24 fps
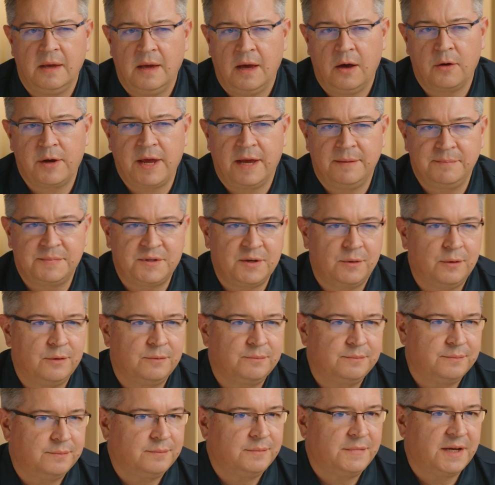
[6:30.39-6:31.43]
Okay,
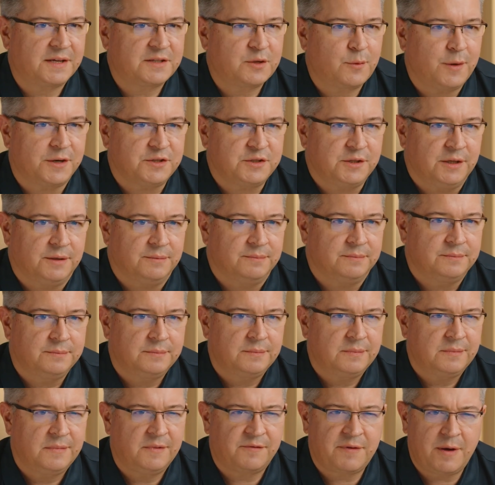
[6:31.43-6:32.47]
so next question.
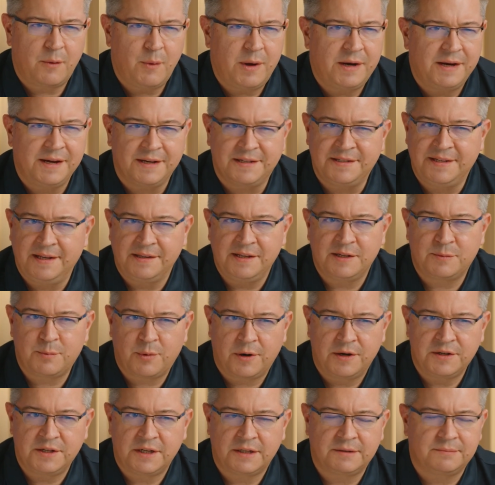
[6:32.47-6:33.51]
If I want to extend this
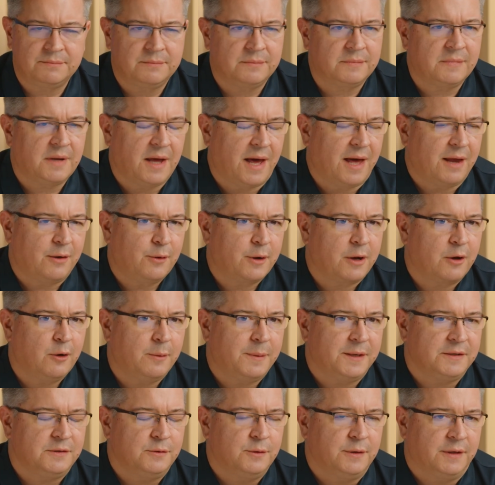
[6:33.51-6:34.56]
project, how do I go
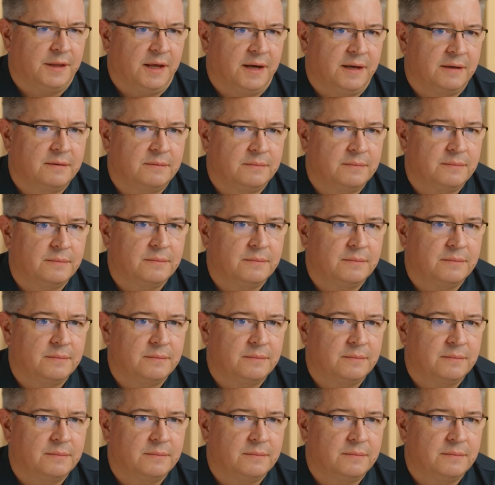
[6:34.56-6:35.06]
about doing that?